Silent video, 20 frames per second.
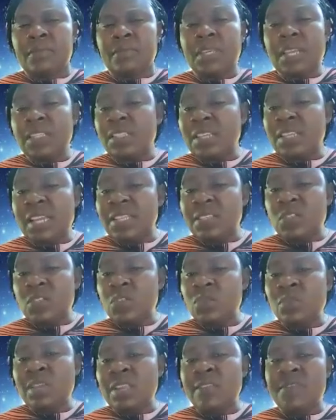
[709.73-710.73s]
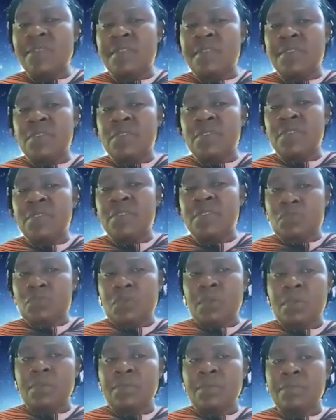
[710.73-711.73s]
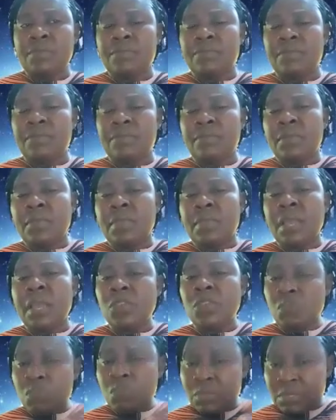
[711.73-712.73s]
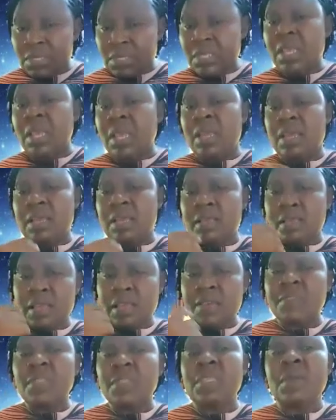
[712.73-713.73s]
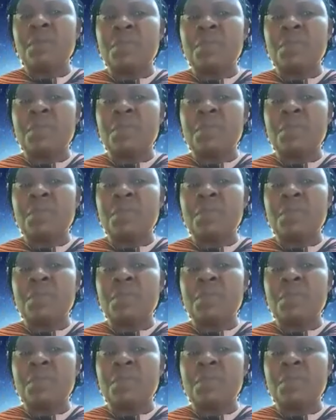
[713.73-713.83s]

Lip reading: The girl child is usually very strong, and you will see her having the